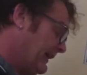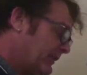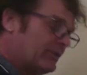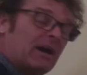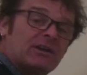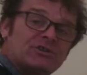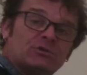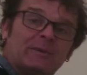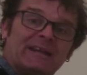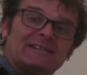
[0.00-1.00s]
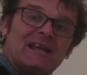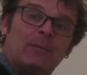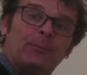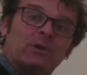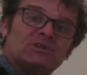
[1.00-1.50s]
here are some
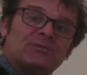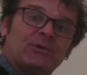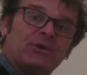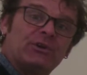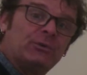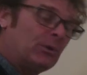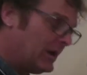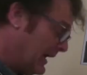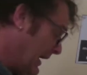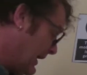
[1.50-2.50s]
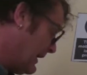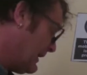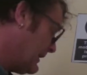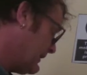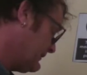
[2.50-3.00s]
examples for you.
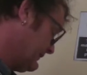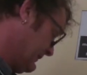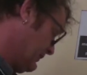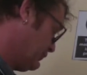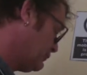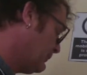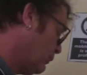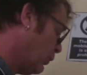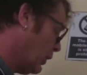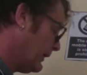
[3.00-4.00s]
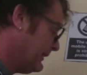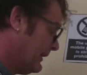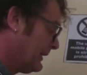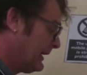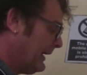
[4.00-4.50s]
And number one,
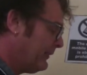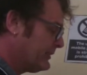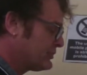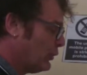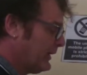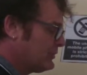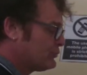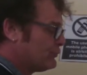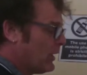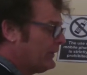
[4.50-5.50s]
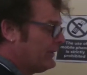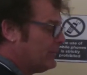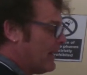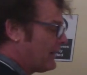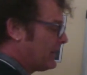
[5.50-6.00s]
Claire is going to run the
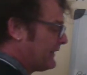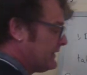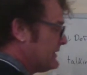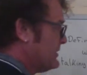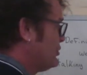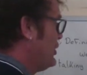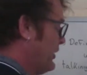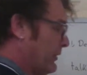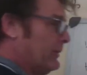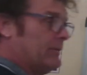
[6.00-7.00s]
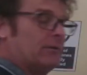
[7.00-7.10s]
marathon this year.